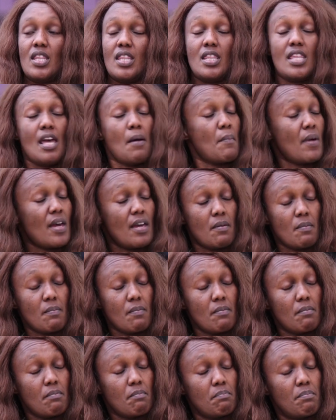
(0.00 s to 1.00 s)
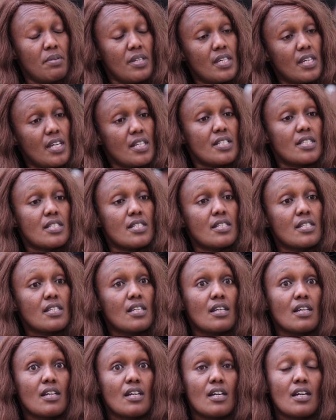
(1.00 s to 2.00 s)
They are my biggest,
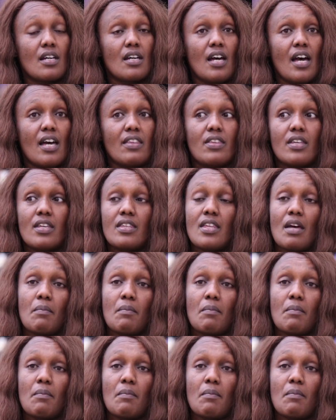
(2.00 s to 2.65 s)
what do